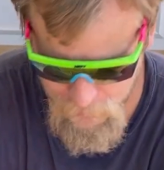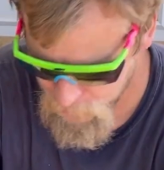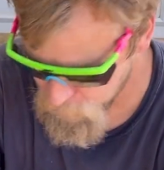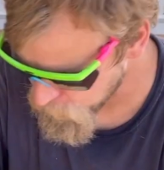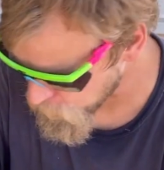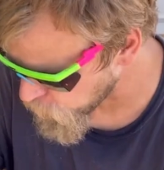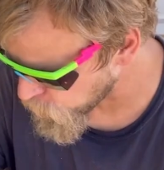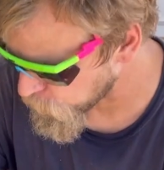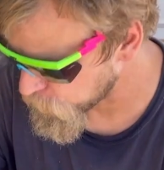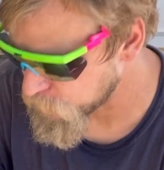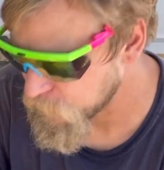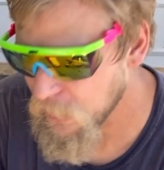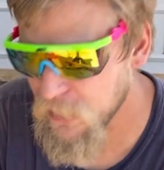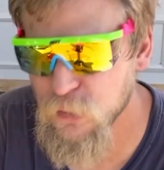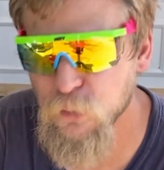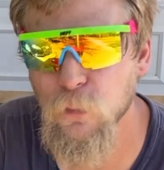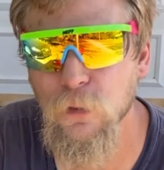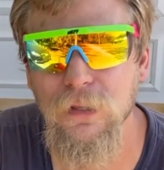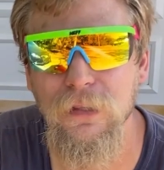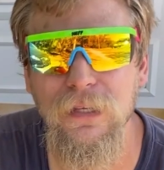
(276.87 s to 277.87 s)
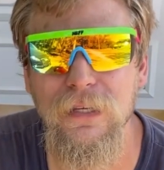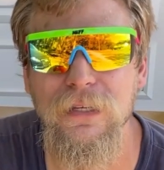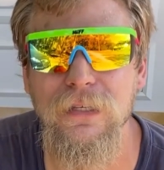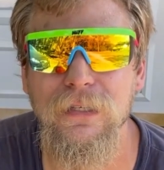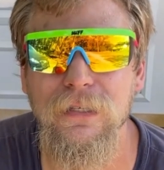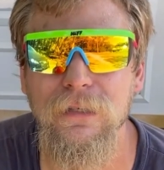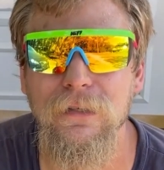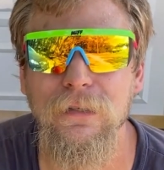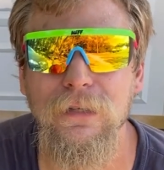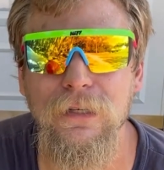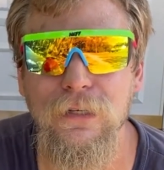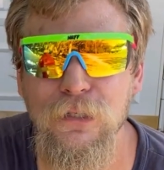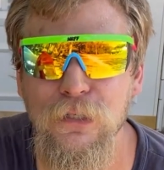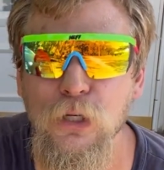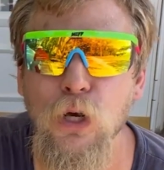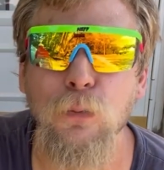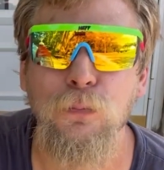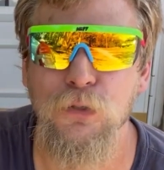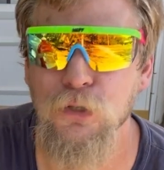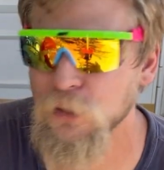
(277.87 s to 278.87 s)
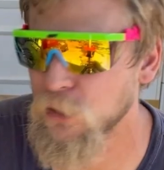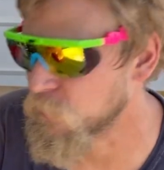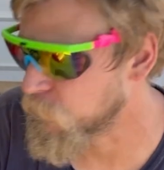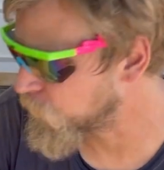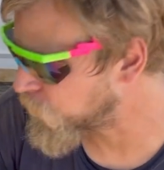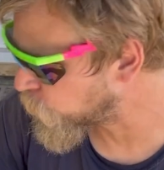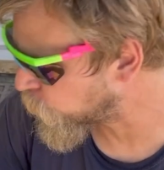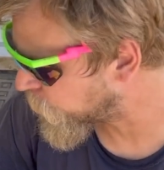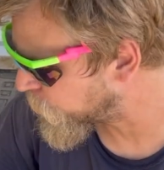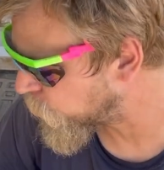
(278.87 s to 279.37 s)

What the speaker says: So that's what these soaps are good for.